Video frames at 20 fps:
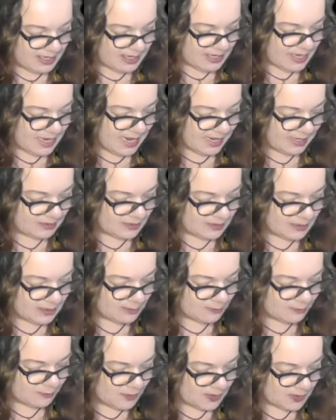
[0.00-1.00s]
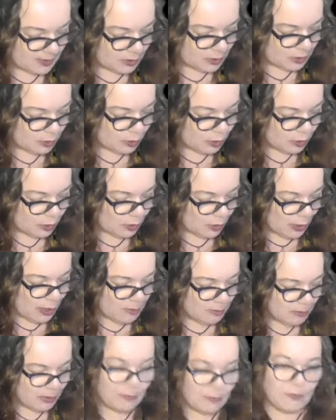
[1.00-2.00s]
and enhances physical
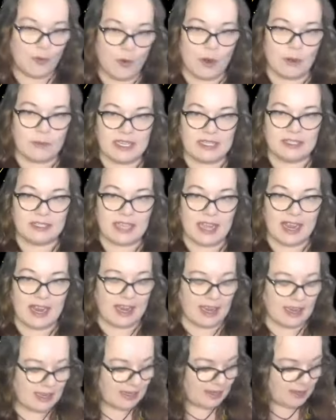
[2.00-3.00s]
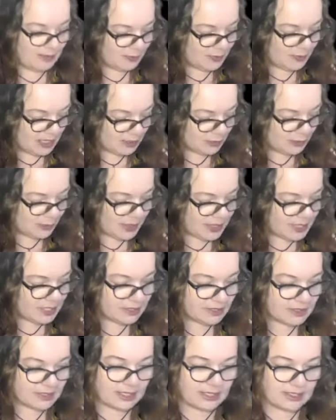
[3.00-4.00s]
performance. And the
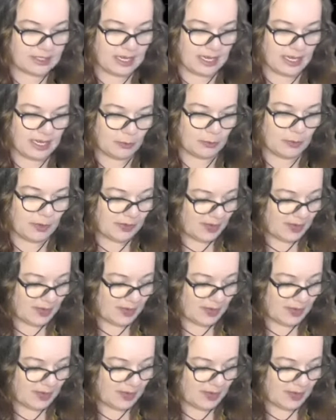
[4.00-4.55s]
ingredients contained